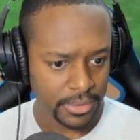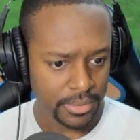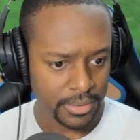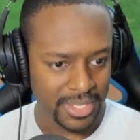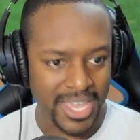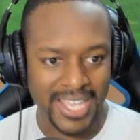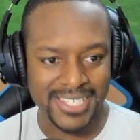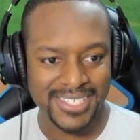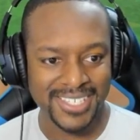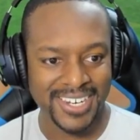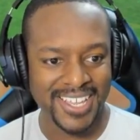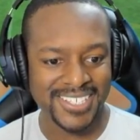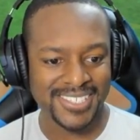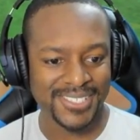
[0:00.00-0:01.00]
Yes,
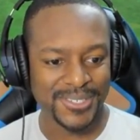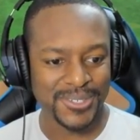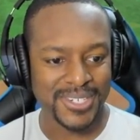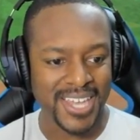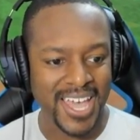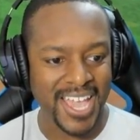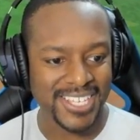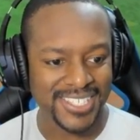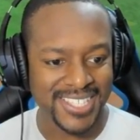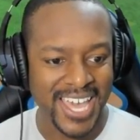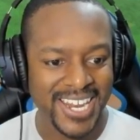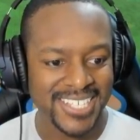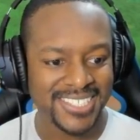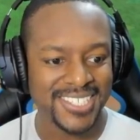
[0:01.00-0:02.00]
it is new. Nice.
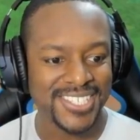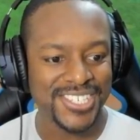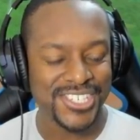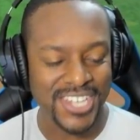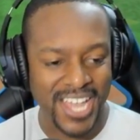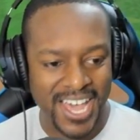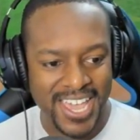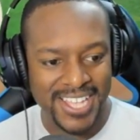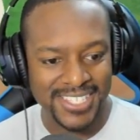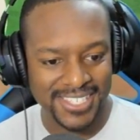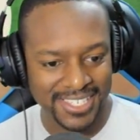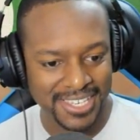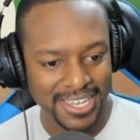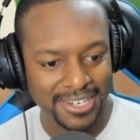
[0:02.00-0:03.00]
That is the giant
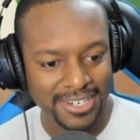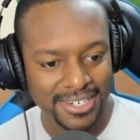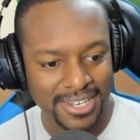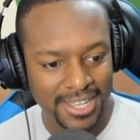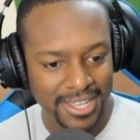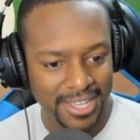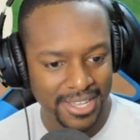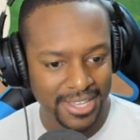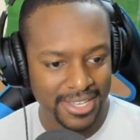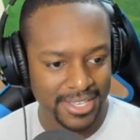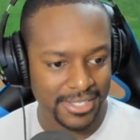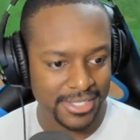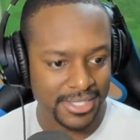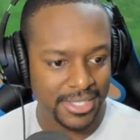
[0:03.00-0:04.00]
cicada.
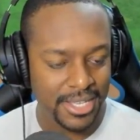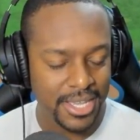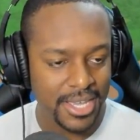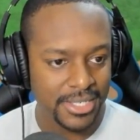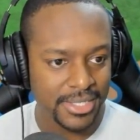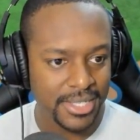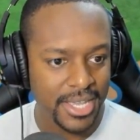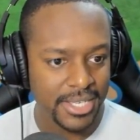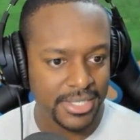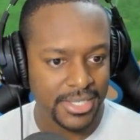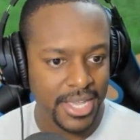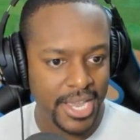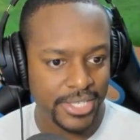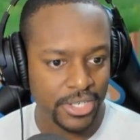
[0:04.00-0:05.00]
Nice. Nice, nice,
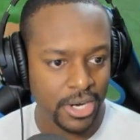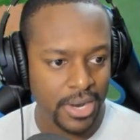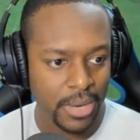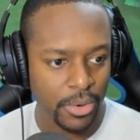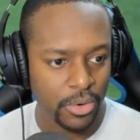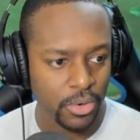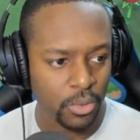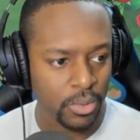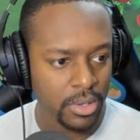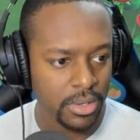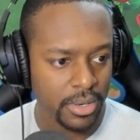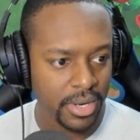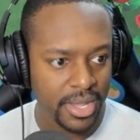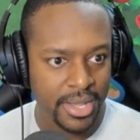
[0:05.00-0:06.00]
nice. All right, we're on a
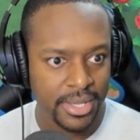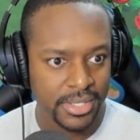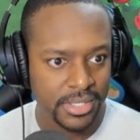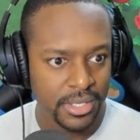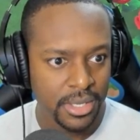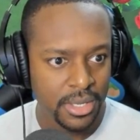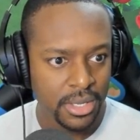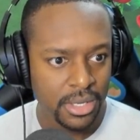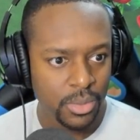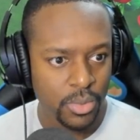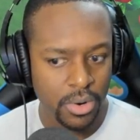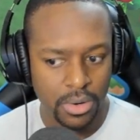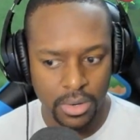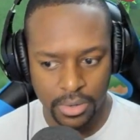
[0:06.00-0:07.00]
roll here, guys.
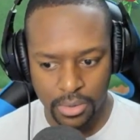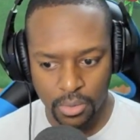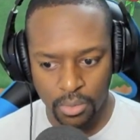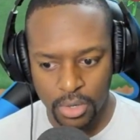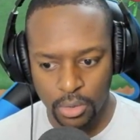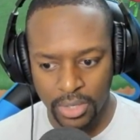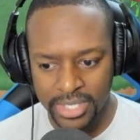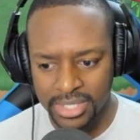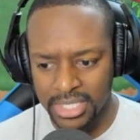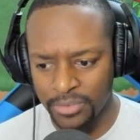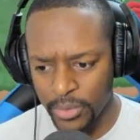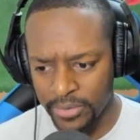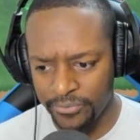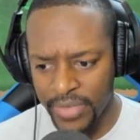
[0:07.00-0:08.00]
We are on a roll. Let's see
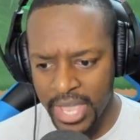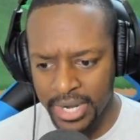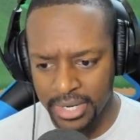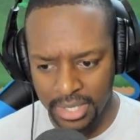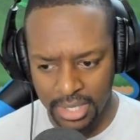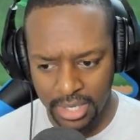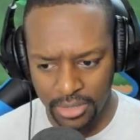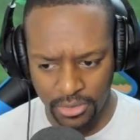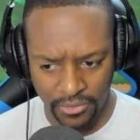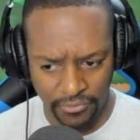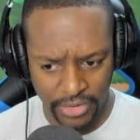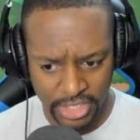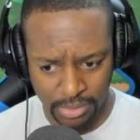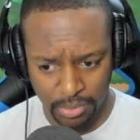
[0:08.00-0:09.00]
if we can find any of the
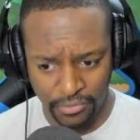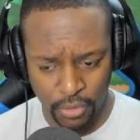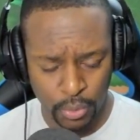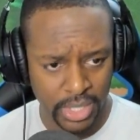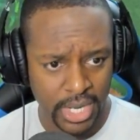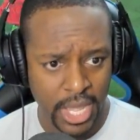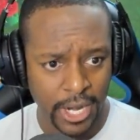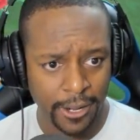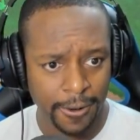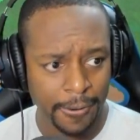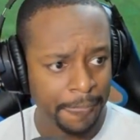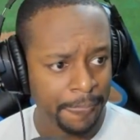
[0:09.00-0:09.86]
fish before we get out of here.